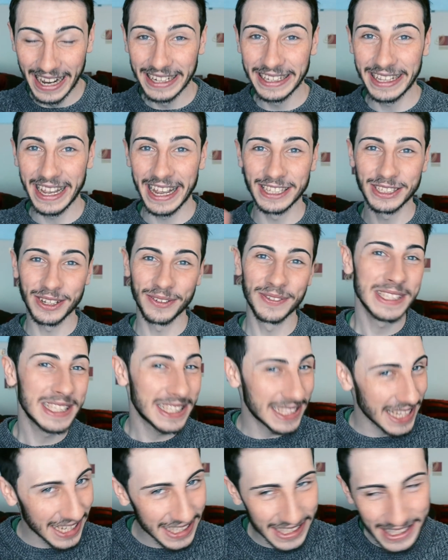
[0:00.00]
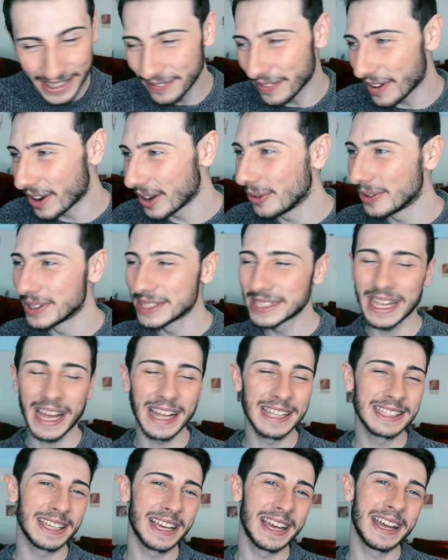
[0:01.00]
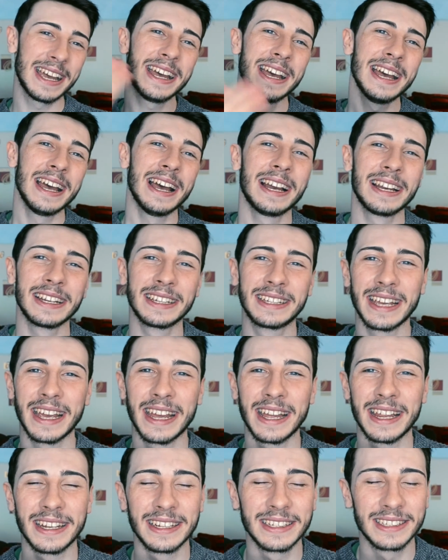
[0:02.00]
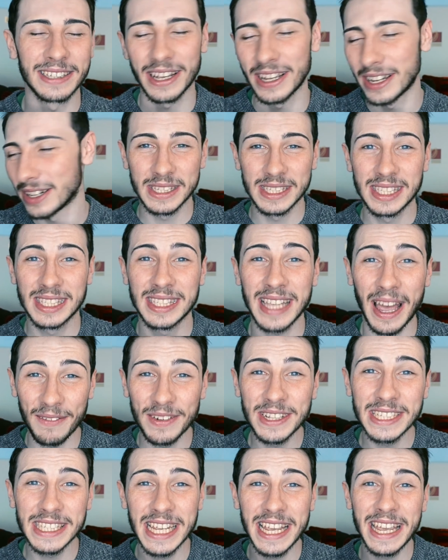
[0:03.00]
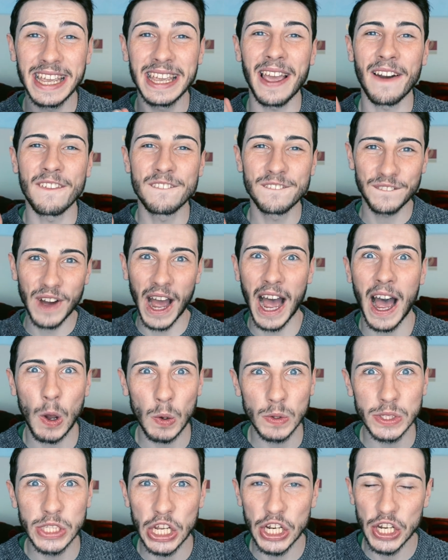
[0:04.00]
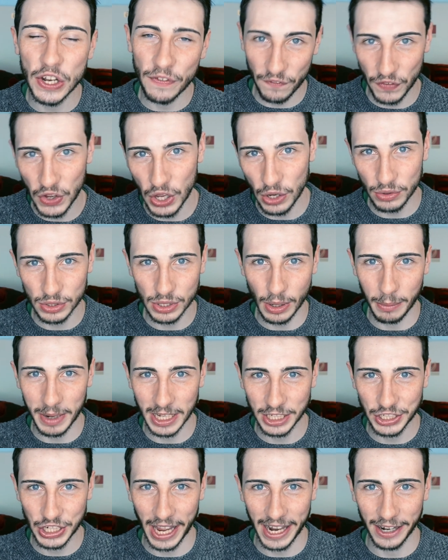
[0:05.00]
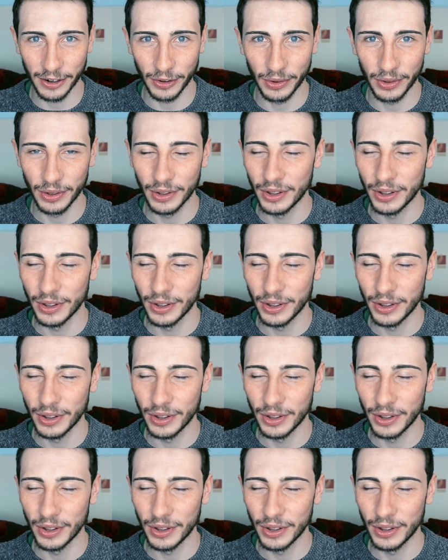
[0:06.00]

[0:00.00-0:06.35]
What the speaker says: Gained over 60 followers that day, gained 70,000 views on my channel.